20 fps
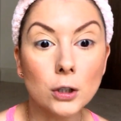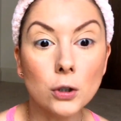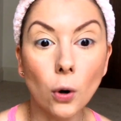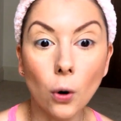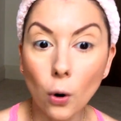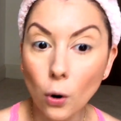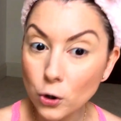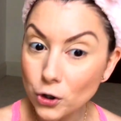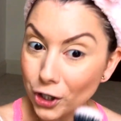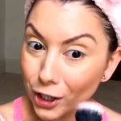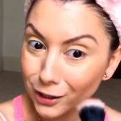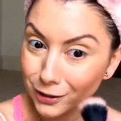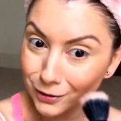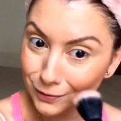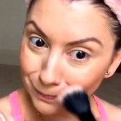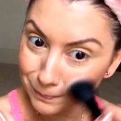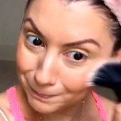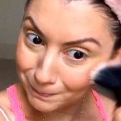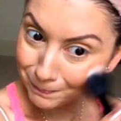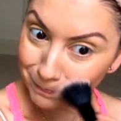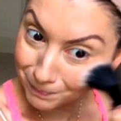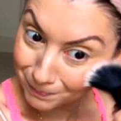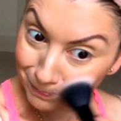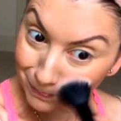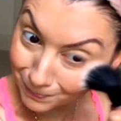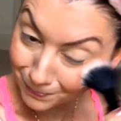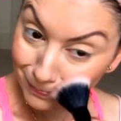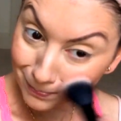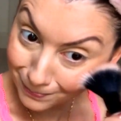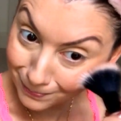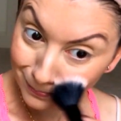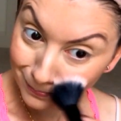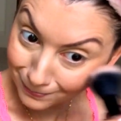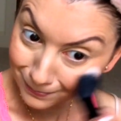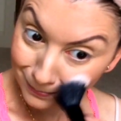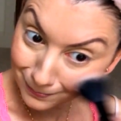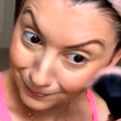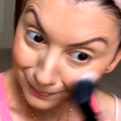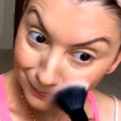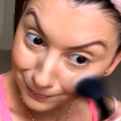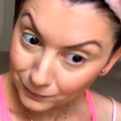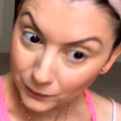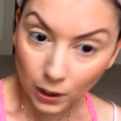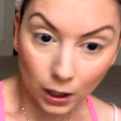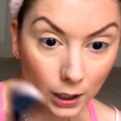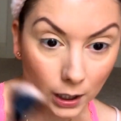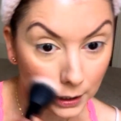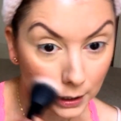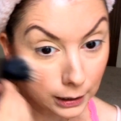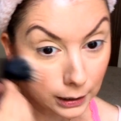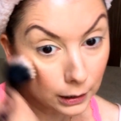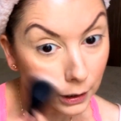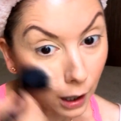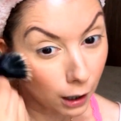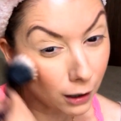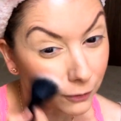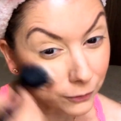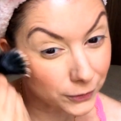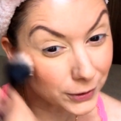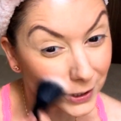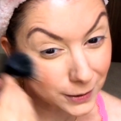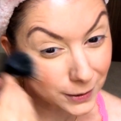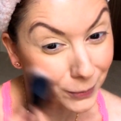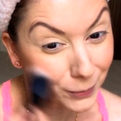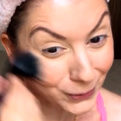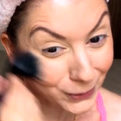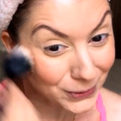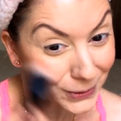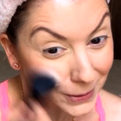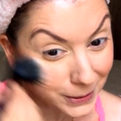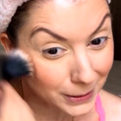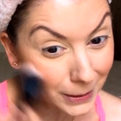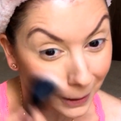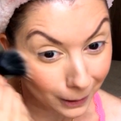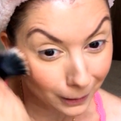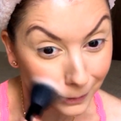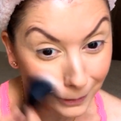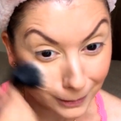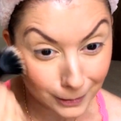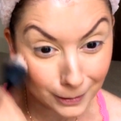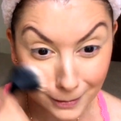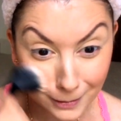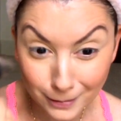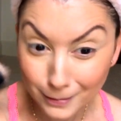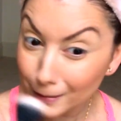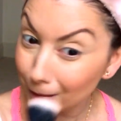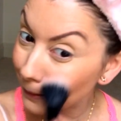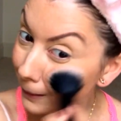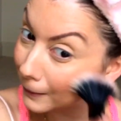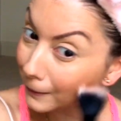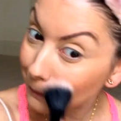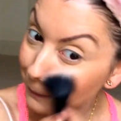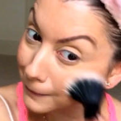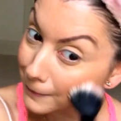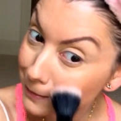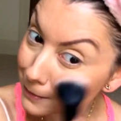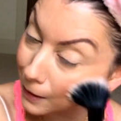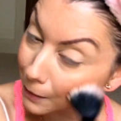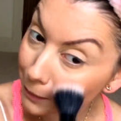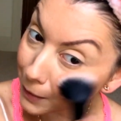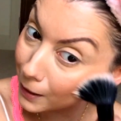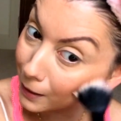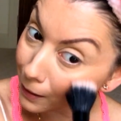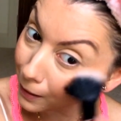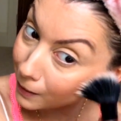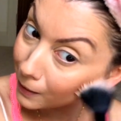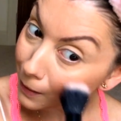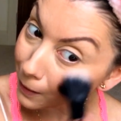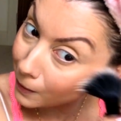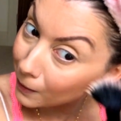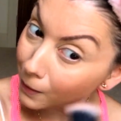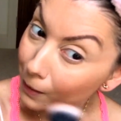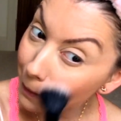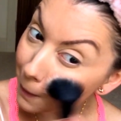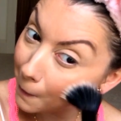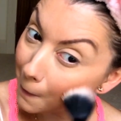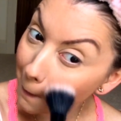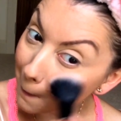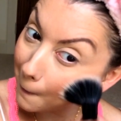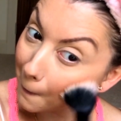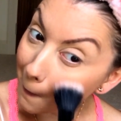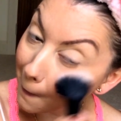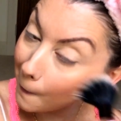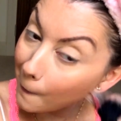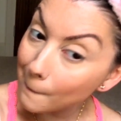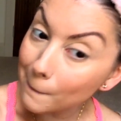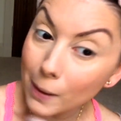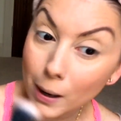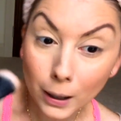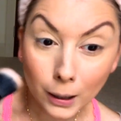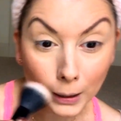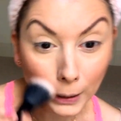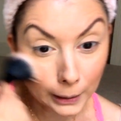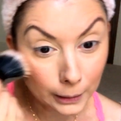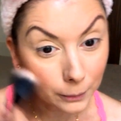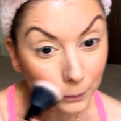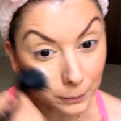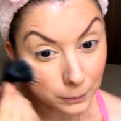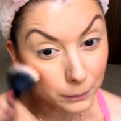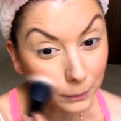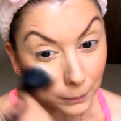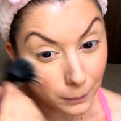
Gorgeous. I love these bronzy colors in summer. Oh my.